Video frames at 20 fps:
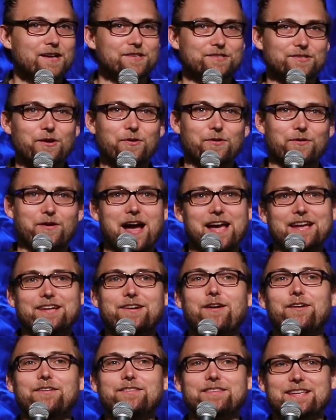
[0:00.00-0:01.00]
So I
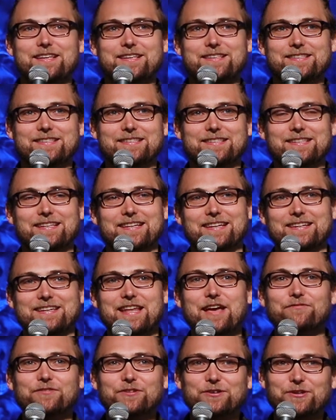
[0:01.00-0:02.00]
called this
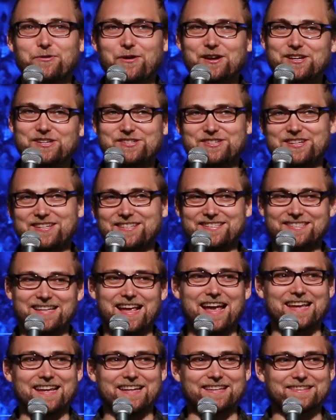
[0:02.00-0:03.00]
Never Question
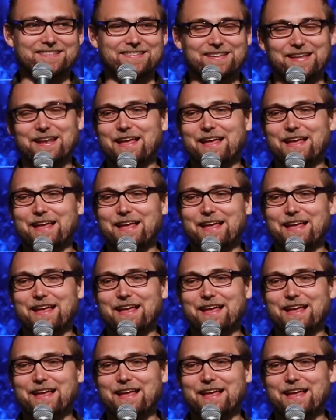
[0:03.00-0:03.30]
Science,